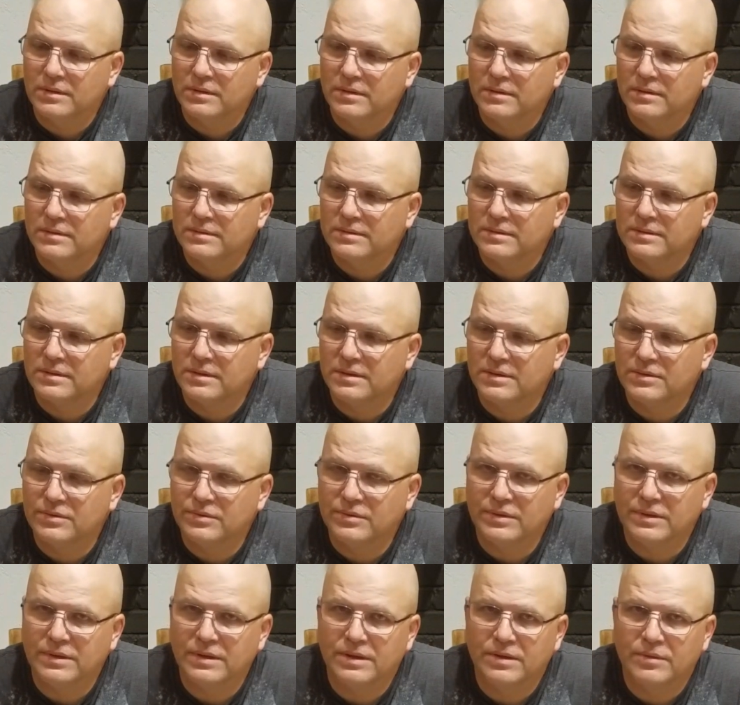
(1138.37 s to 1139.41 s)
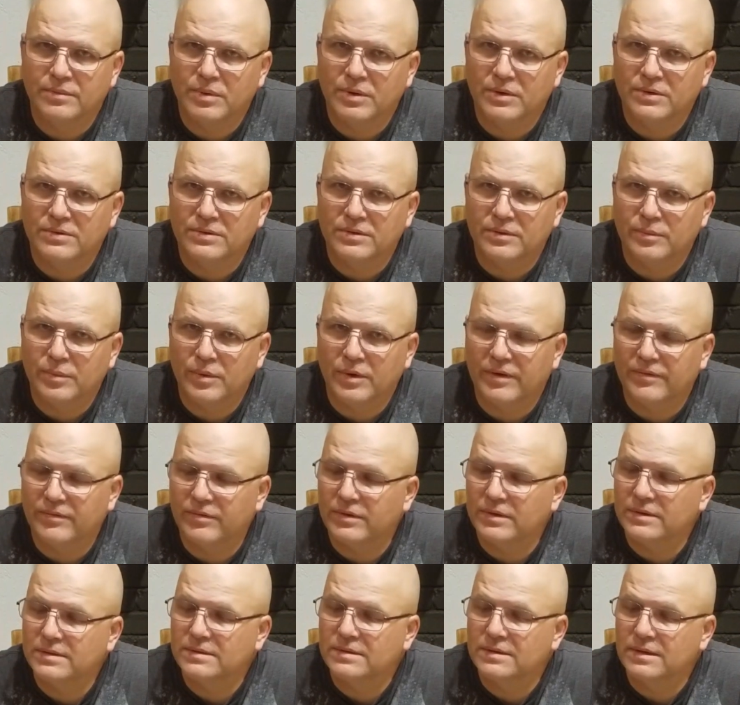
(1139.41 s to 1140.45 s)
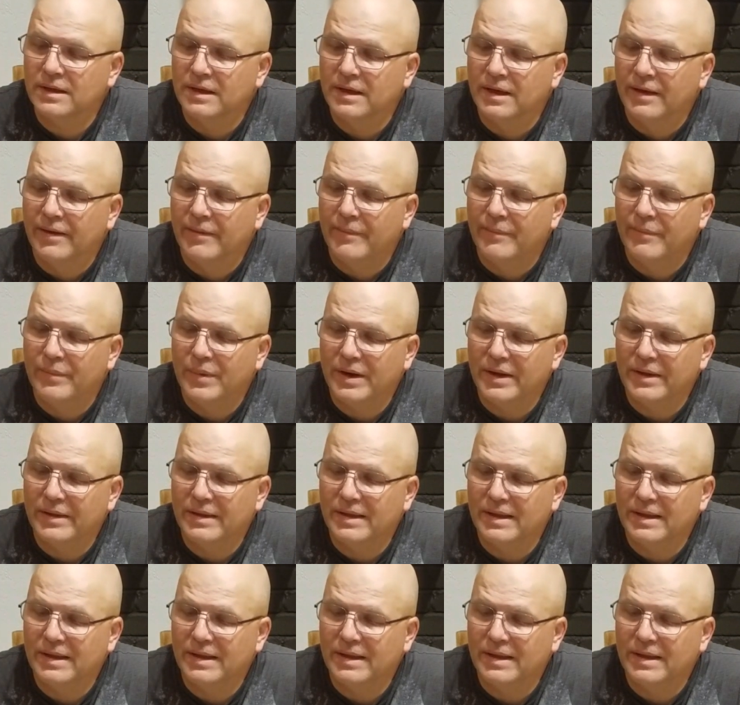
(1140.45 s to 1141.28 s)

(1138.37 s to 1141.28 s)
it's really your personal preference. By then, the